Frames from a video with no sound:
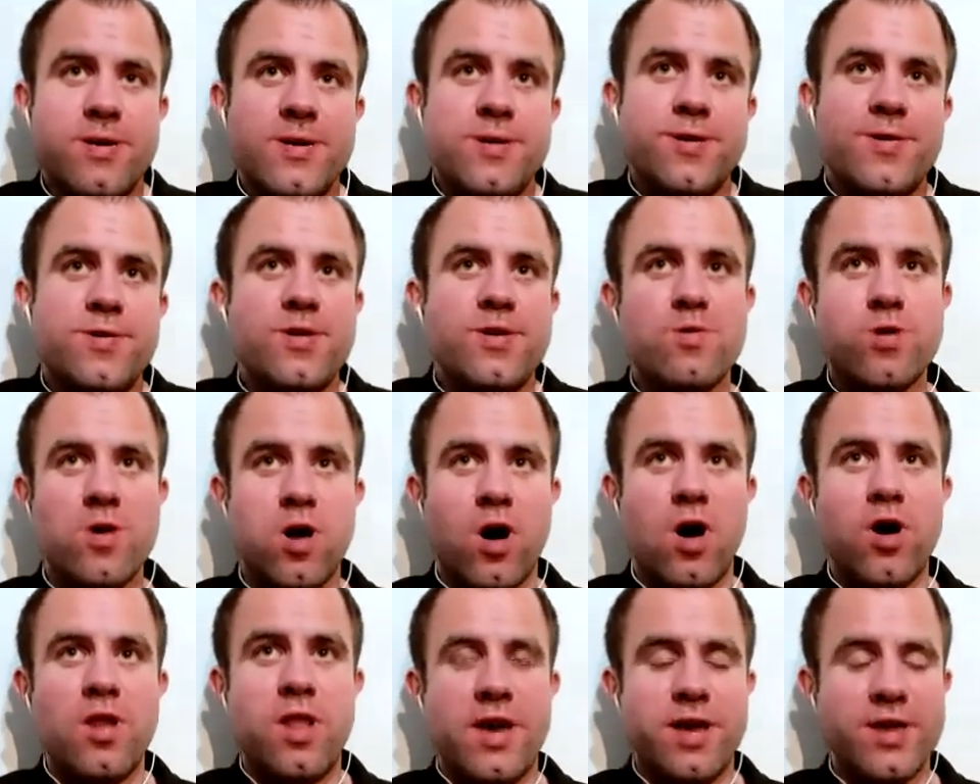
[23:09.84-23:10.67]
you
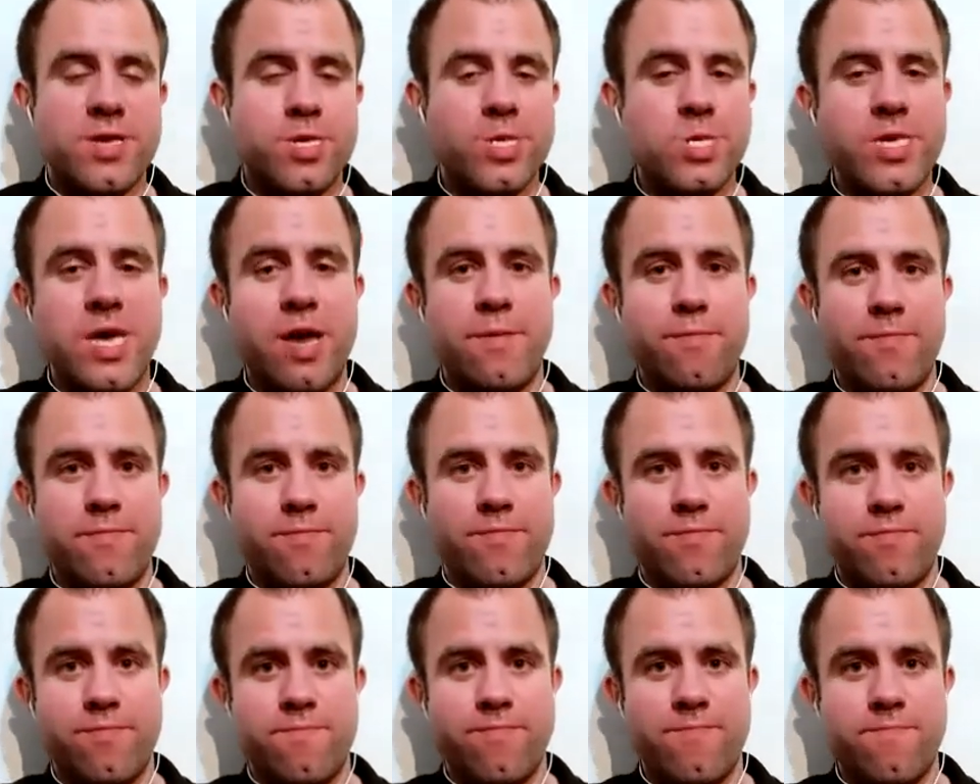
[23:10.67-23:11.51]
can't accept
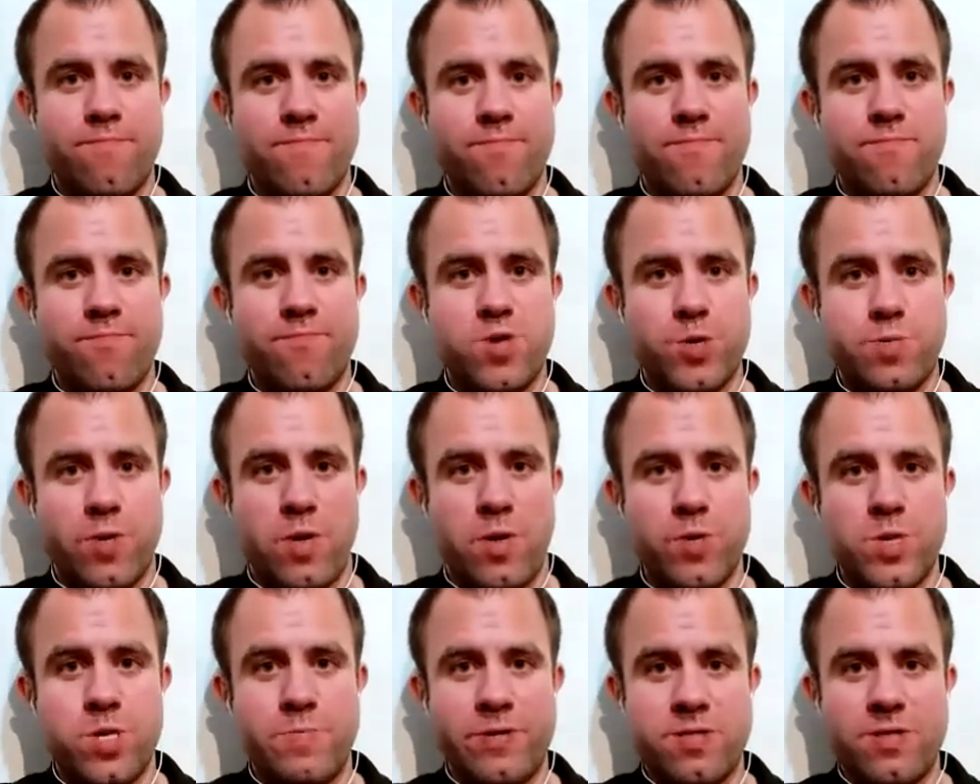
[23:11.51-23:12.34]

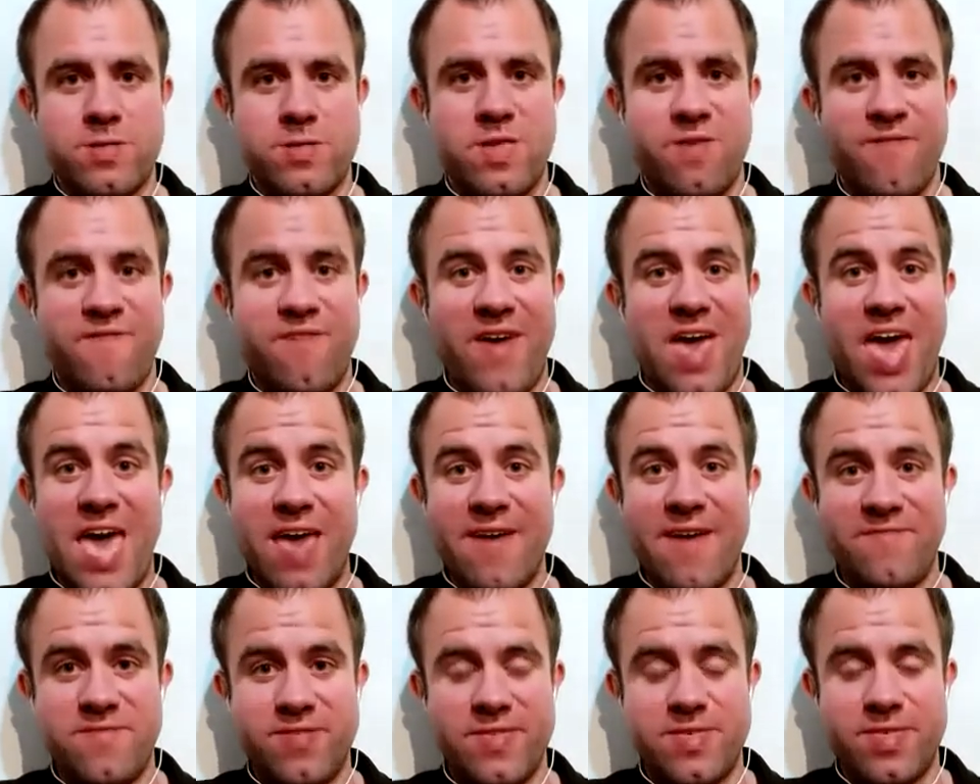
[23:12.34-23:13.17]
responsibility for
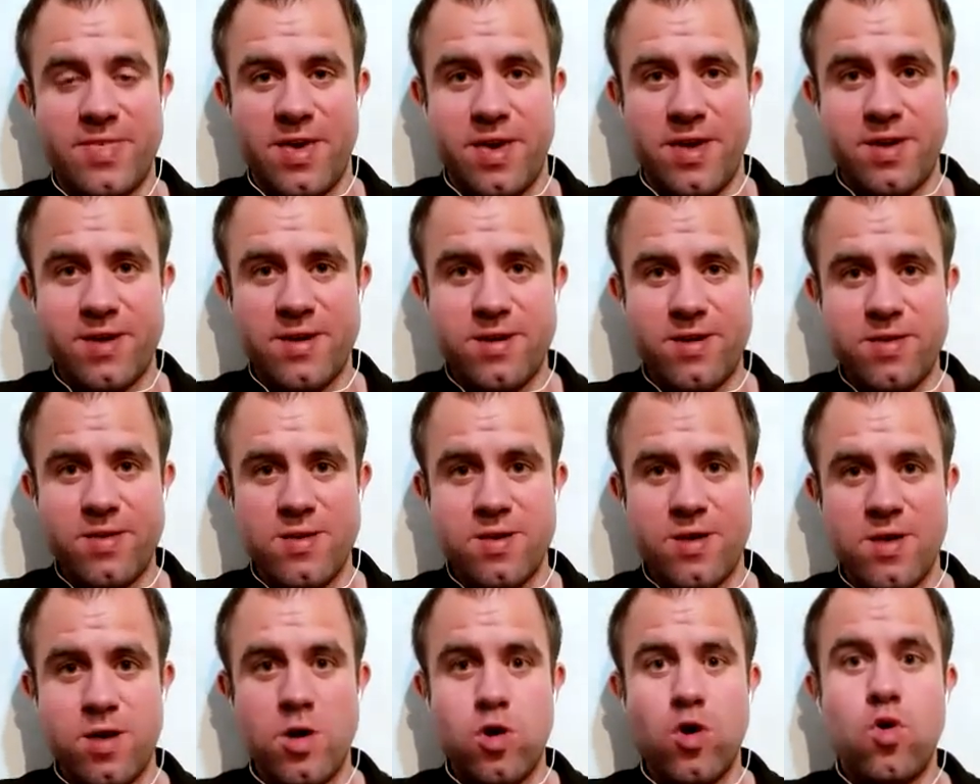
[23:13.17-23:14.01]
everything
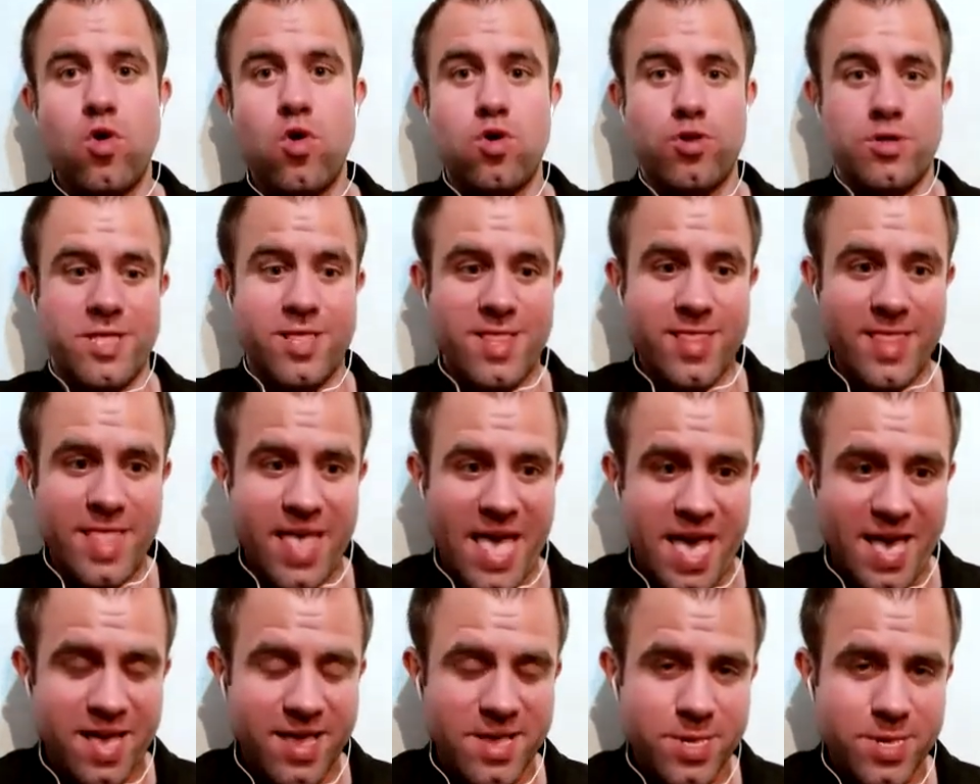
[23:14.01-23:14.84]

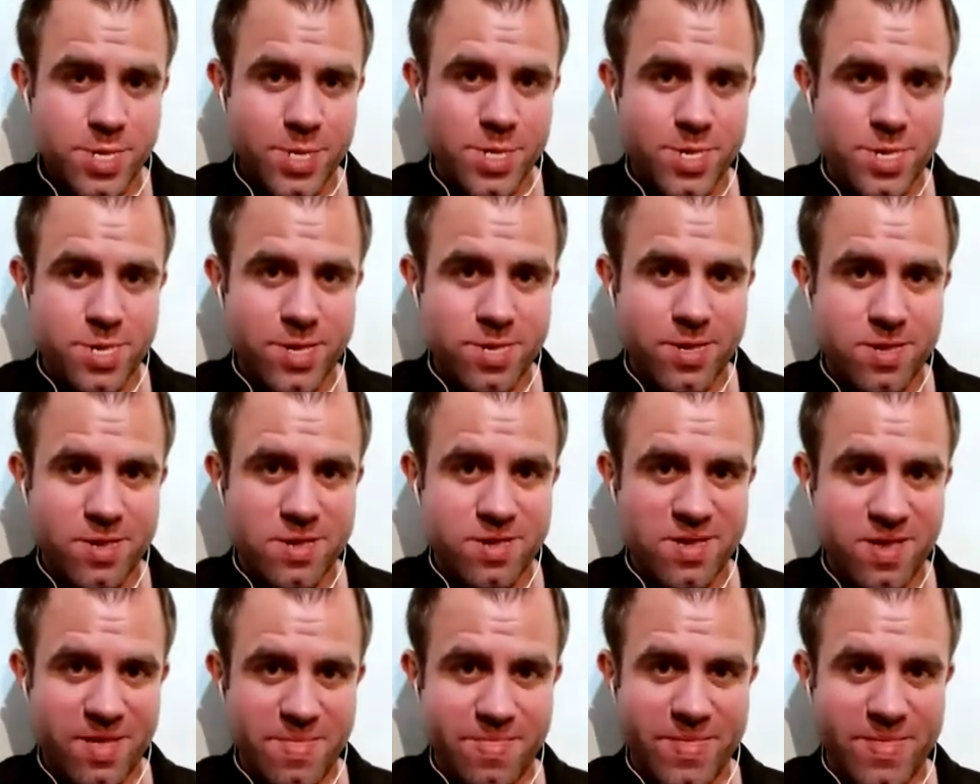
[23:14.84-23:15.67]
unless,
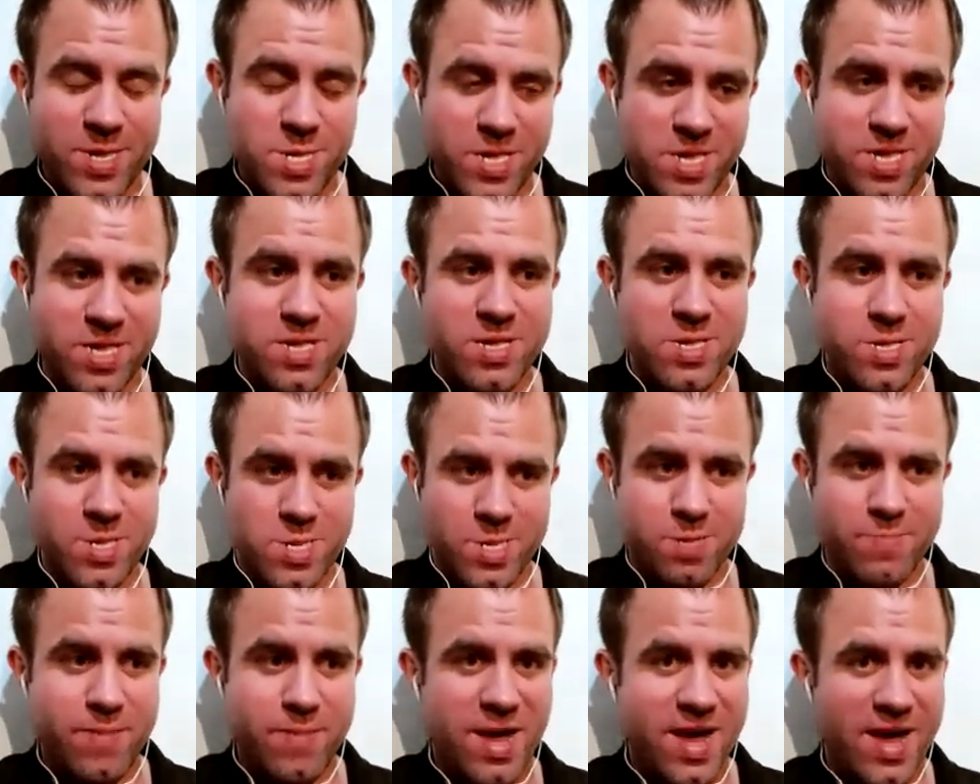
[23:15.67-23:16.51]
and this is
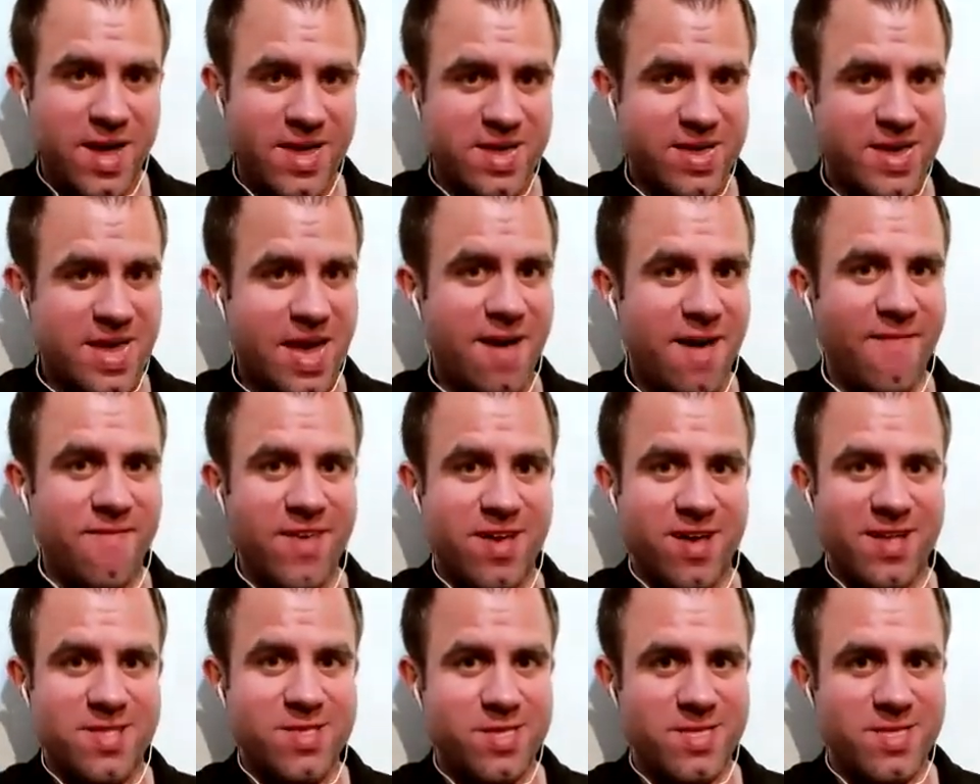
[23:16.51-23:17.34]
my
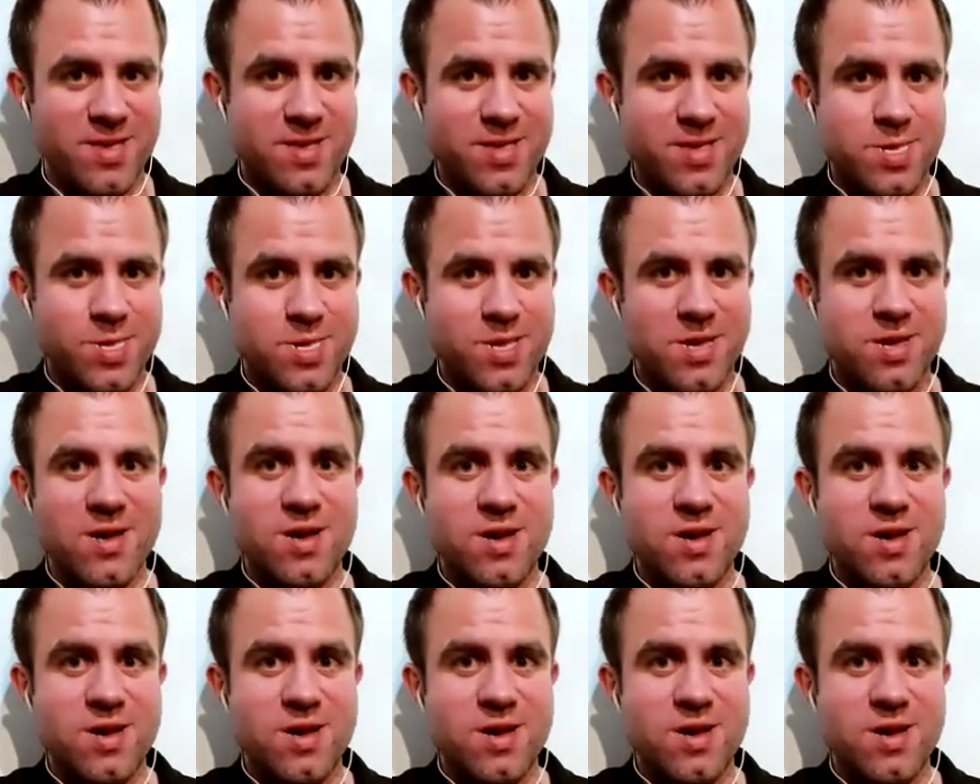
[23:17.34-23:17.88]
caveat to this,